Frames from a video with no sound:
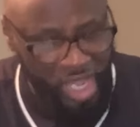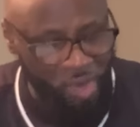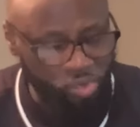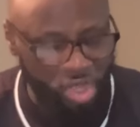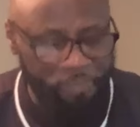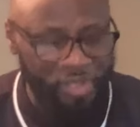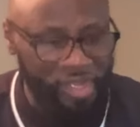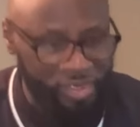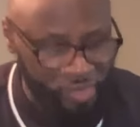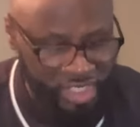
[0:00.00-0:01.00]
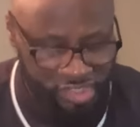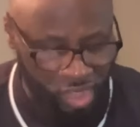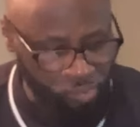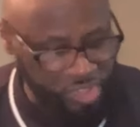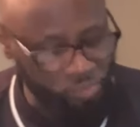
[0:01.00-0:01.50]
Now we up on the grace
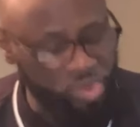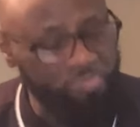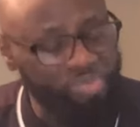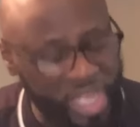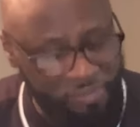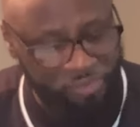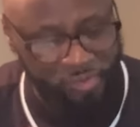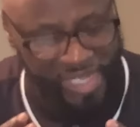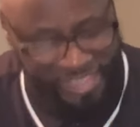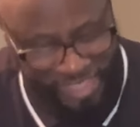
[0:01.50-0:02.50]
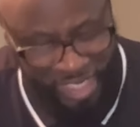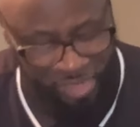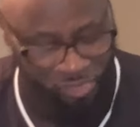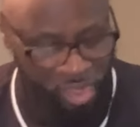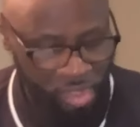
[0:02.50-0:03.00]
because we can repent from our sin.